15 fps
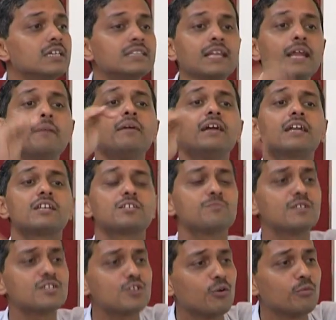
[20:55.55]
3 meters
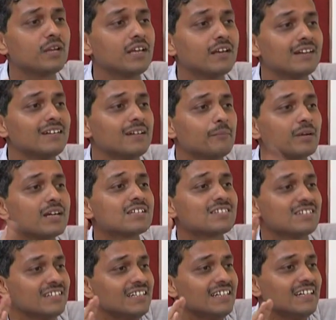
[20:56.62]
means how many because
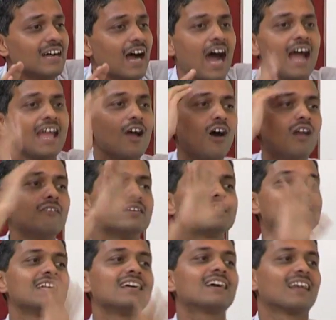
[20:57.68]
I always
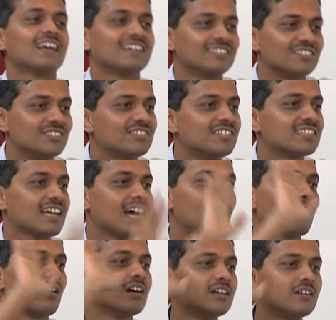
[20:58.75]
think like this, this I
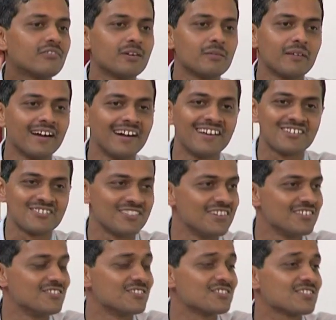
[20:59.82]
have learned from readers
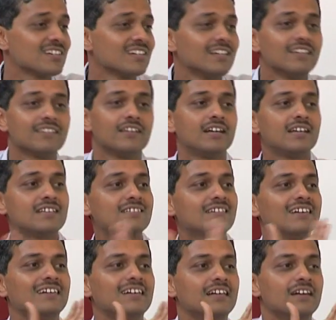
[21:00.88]
digest that is
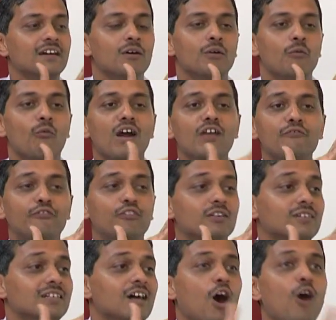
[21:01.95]
one foot,
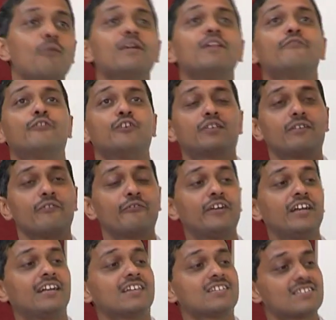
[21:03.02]
how many foot
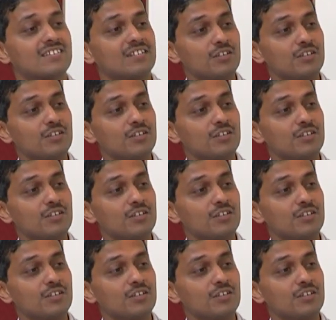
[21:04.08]
feet is